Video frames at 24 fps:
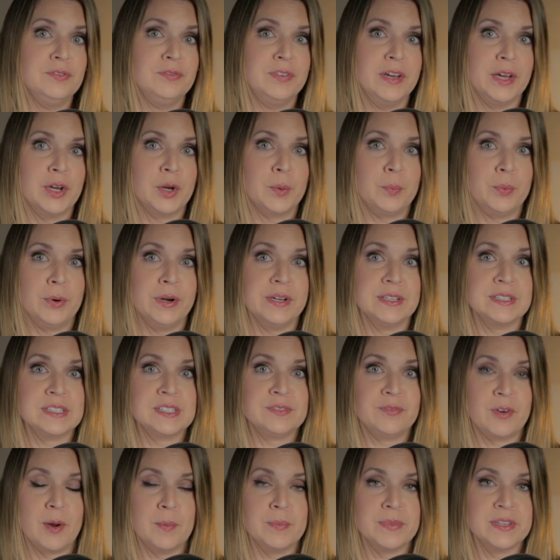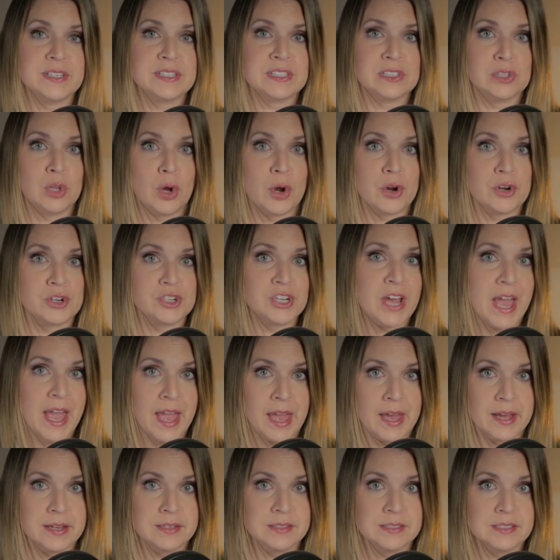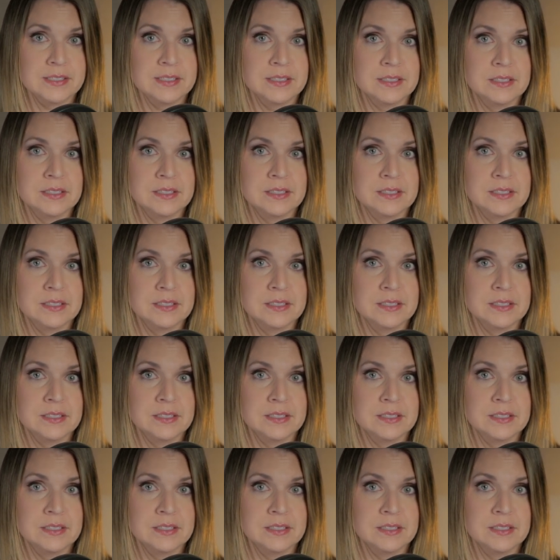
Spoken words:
fingerprints from this large hand.